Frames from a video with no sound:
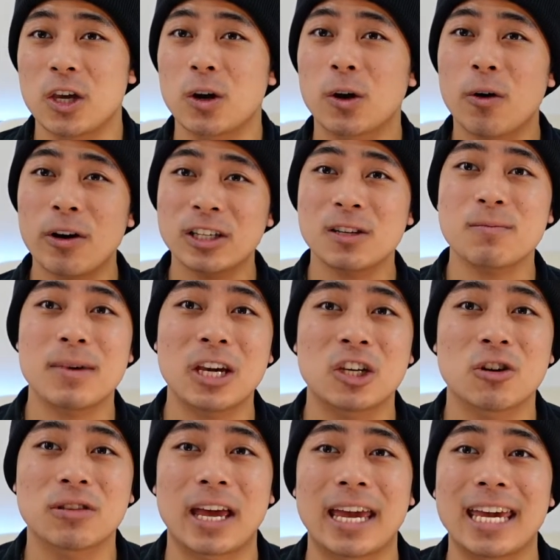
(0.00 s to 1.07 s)
you're going to make
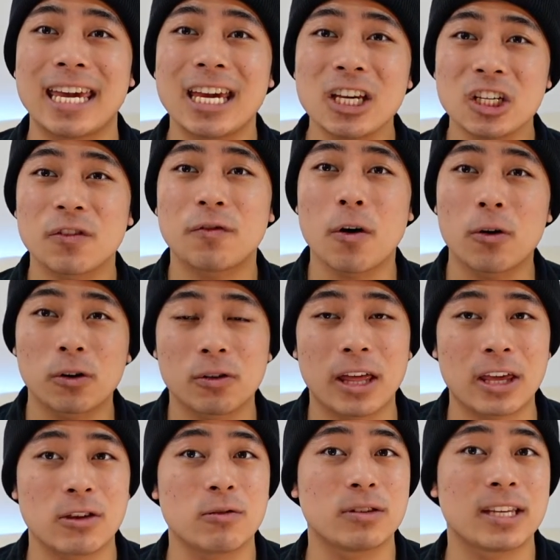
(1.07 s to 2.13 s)
sure that each photo
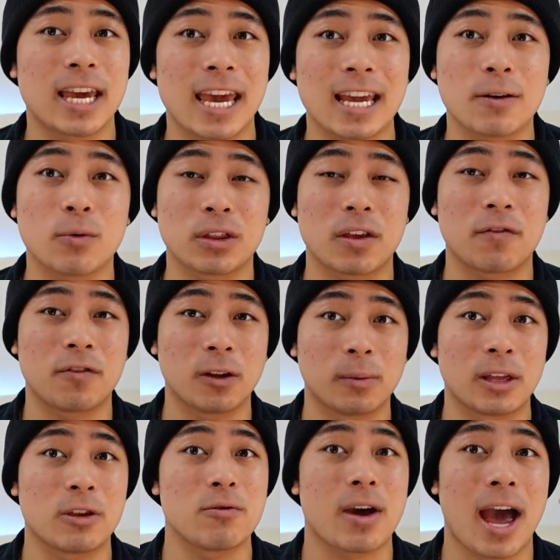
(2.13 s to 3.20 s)
that you take with the film
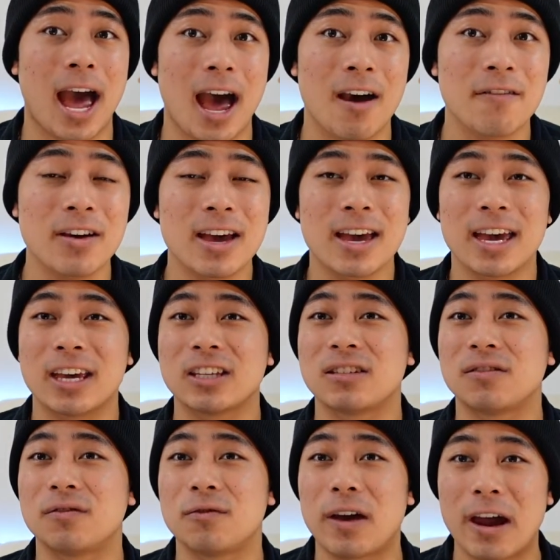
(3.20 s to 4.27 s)
that you have
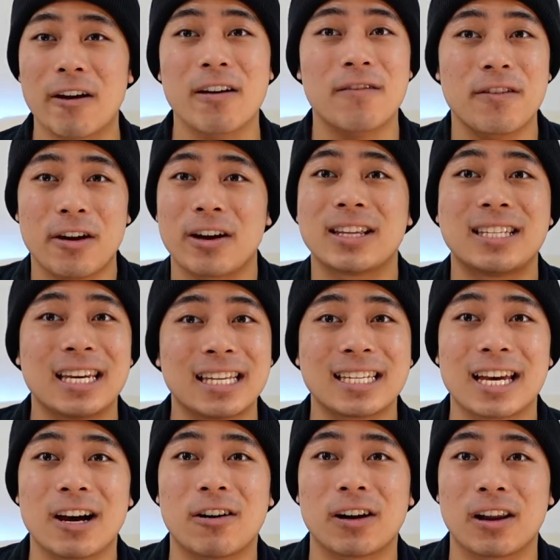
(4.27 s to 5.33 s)
is very, very
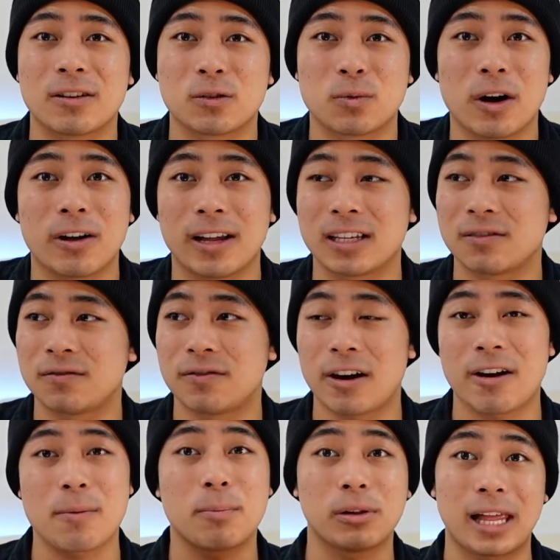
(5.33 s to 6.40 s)
detailed as well as
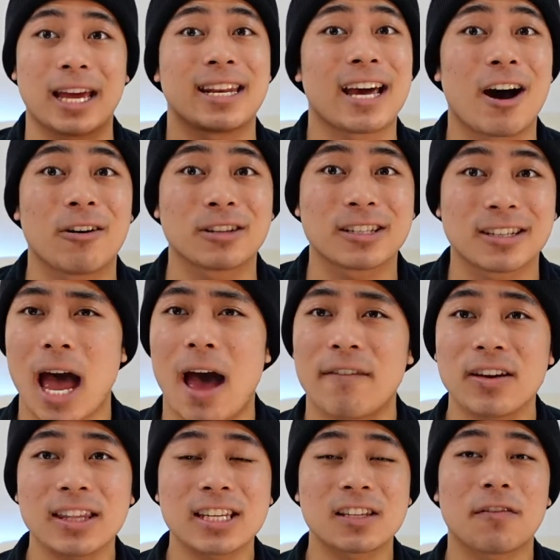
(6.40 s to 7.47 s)
very planned out.
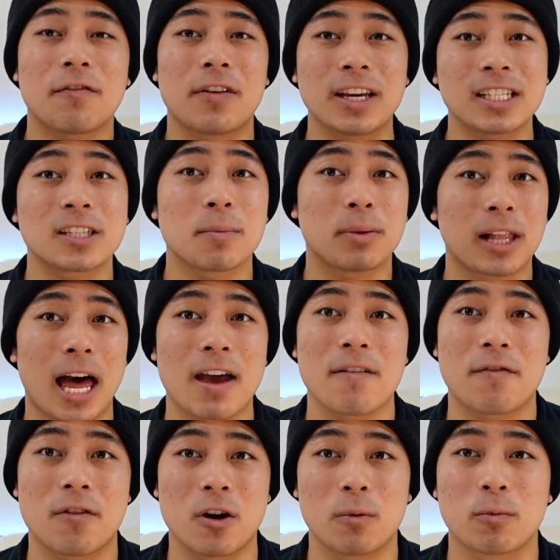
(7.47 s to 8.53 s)
Having this fixed supply of
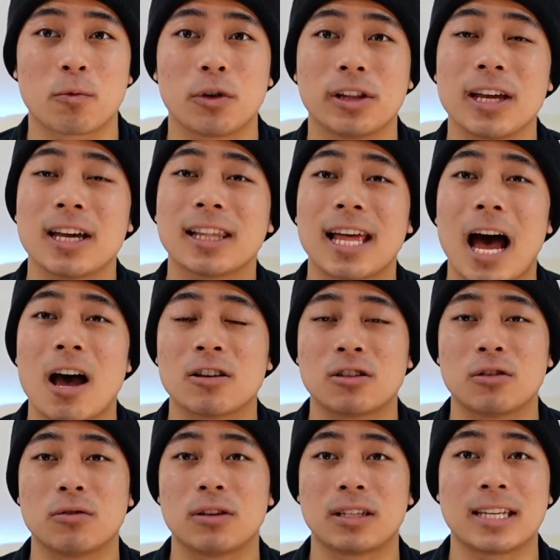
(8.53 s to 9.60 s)
film really allows
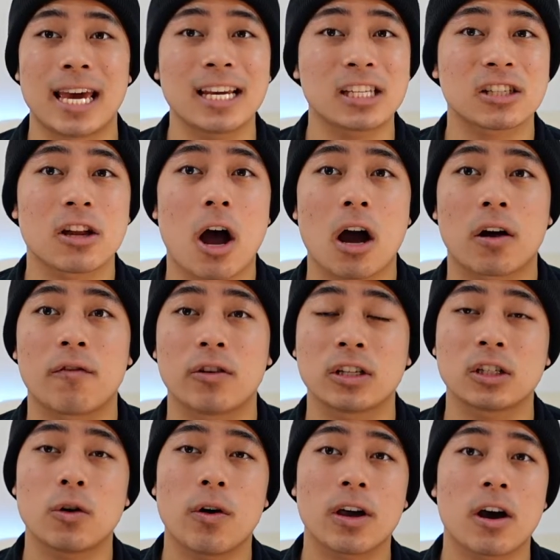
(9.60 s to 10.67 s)
you to take stock of
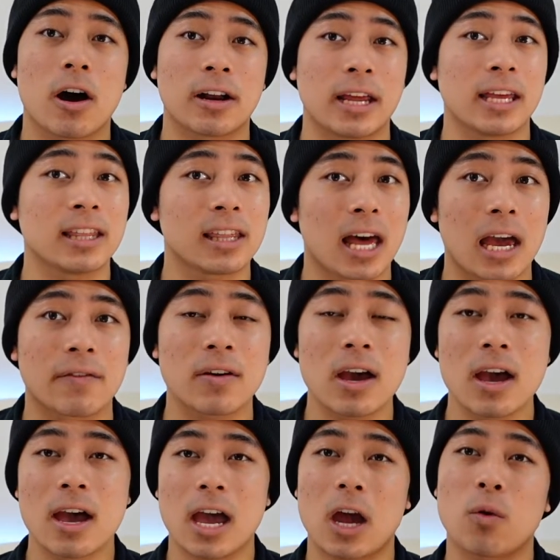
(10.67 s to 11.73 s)
what's going on in
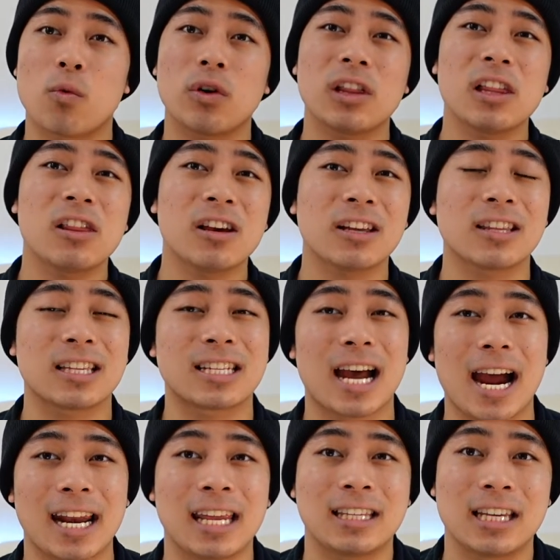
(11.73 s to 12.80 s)
life and really look at the
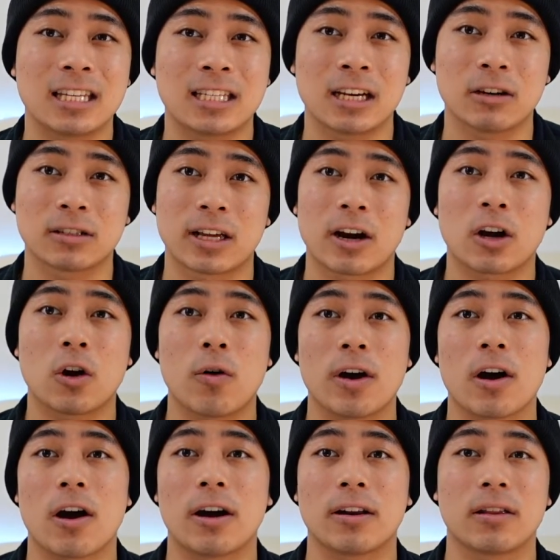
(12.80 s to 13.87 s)
tiny details that are
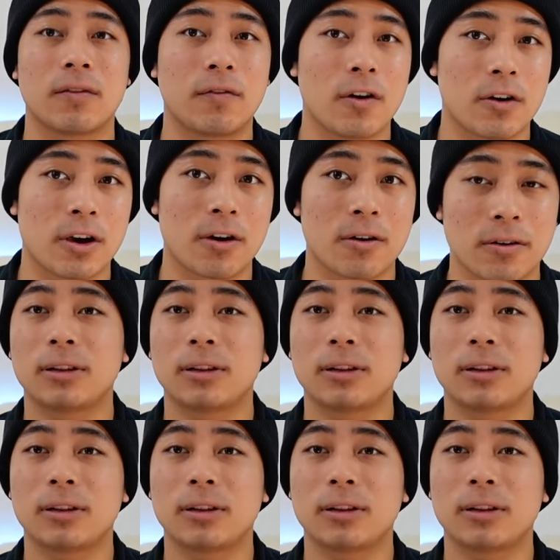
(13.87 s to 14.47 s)
going on in the photo.